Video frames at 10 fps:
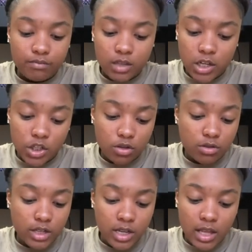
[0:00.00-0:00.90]
Tissue,
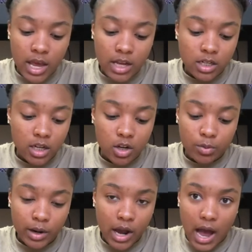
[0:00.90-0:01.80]
said that.
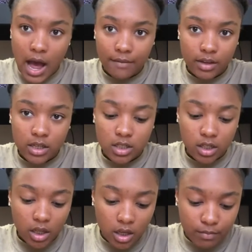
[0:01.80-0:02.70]
Deodorant,
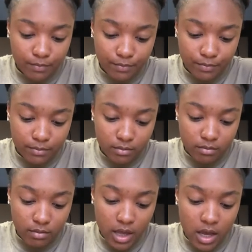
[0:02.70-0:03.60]
obviously.
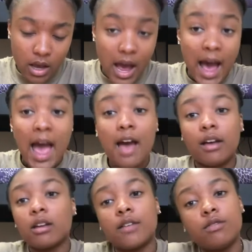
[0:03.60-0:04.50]
If